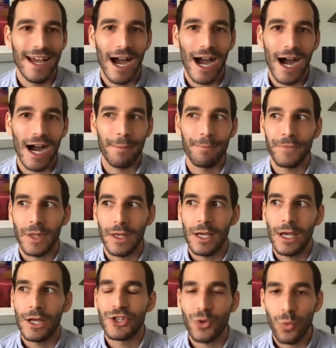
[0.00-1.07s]
Um,
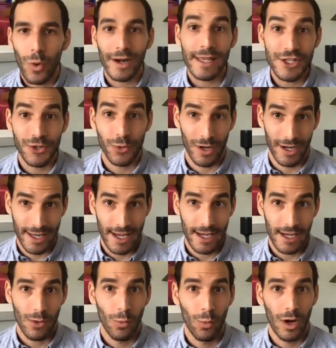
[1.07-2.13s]

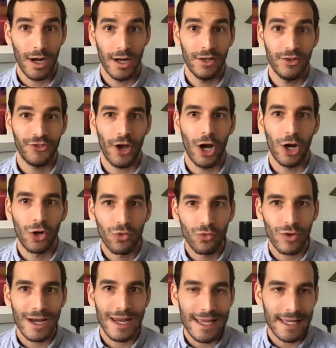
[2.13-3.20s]
2020 was a
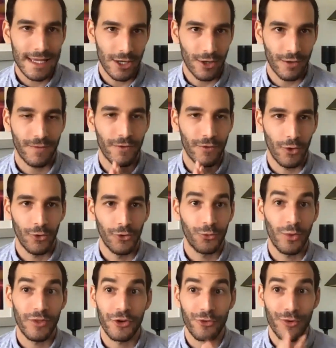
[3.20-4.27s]
great year for those
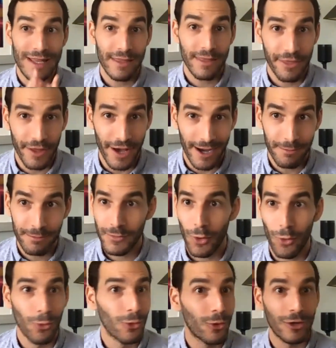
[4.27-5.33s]
with a green thumb
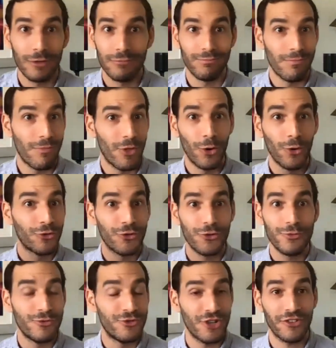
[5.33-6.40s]
or those
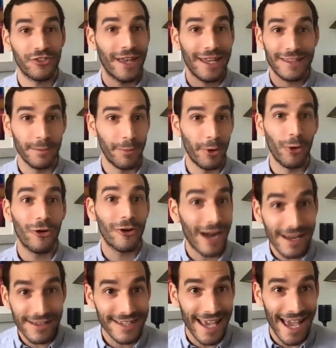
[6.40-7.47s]
who just like the polar
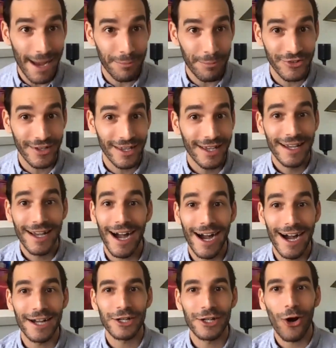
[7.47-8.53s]
ice caps.
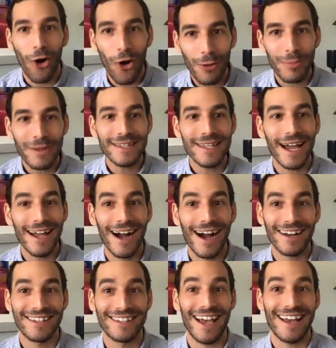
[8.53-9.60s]
Carbon
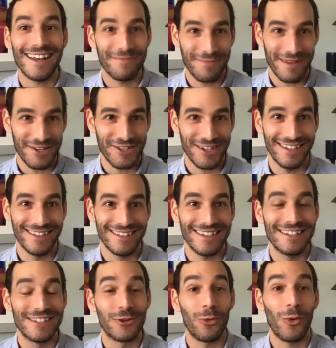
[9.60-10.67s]
dioxide emissions
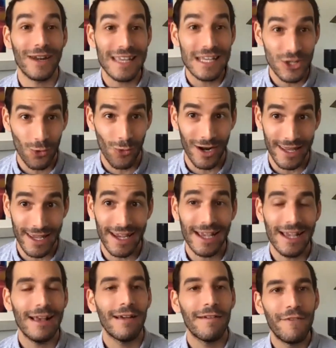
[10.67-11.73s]
in 2020
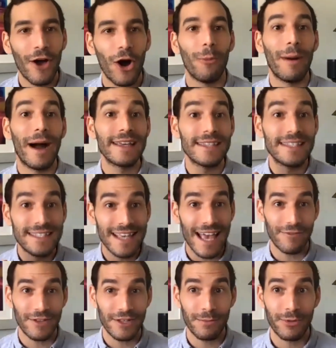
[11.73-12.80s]
fell by
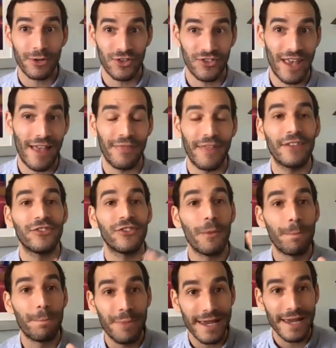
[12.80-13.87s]
7%. That's the
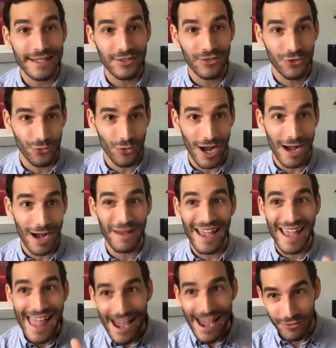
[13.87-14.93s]
biggest
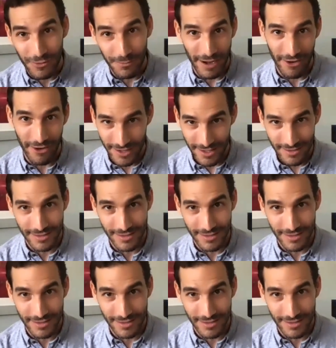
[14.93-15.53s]
drop ever, Meredith.